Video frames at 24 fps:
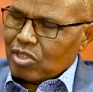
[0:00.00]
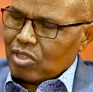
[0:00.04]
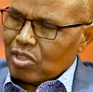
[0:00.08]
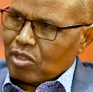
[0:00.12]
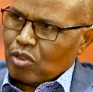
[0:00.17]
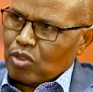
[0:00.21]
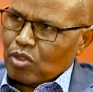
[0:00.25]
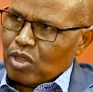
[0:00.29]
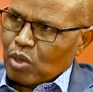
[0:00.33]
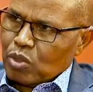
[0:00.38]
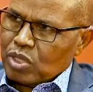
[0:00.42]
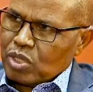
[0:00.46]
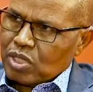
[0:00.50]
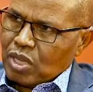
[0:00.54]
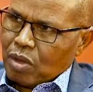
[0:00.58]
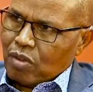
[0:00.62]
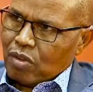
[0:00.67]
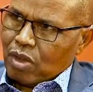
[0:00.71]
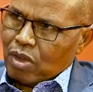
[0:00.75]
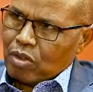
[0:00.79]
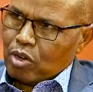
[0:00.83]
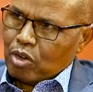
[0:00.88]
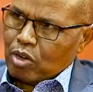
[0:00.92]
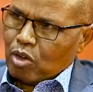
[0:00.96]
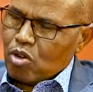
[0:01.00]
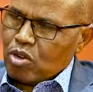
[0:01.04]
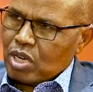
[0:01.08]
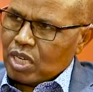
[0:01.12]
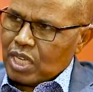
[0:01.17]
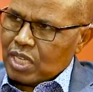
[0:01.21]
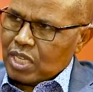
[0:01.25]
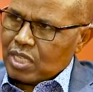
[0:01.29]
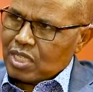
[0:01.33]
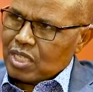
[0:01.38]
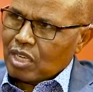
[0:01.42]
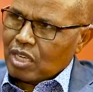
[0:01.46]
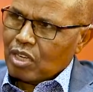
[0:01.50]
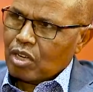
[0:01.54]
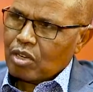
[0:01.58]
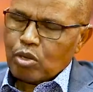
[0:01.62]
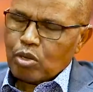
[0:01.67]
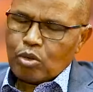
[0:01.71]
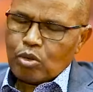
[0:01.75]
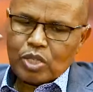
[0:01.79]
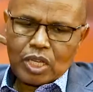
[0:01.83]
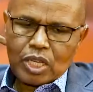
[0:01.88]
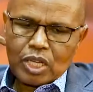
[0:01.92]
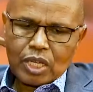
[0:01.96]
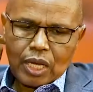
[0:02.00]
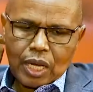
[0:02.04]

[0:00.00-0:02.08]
There was a long list, including,